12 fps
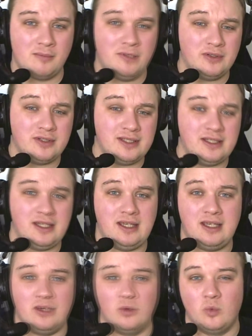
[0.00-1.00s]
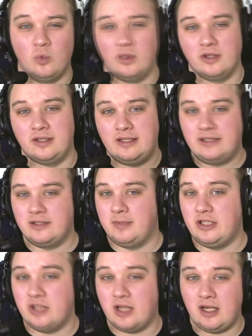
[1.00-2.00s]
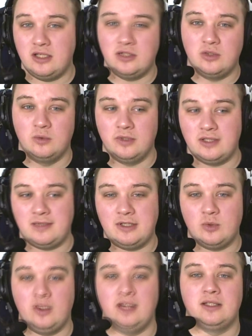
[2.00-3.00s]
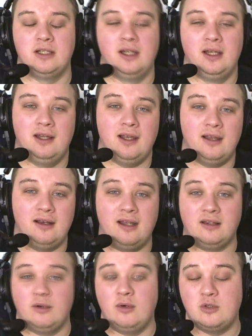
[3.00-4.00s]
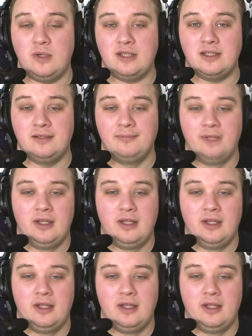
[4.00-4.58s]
be able to see what needs to be changed or what needs to be tweaked and add their own tweaks in.